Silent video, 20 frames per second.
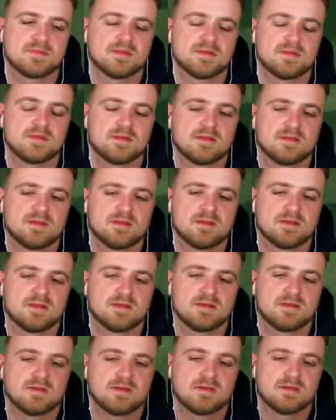
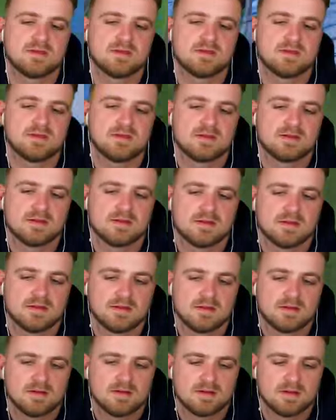
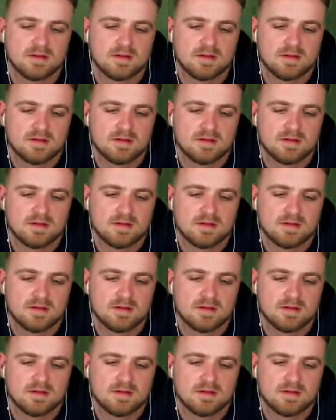(silence)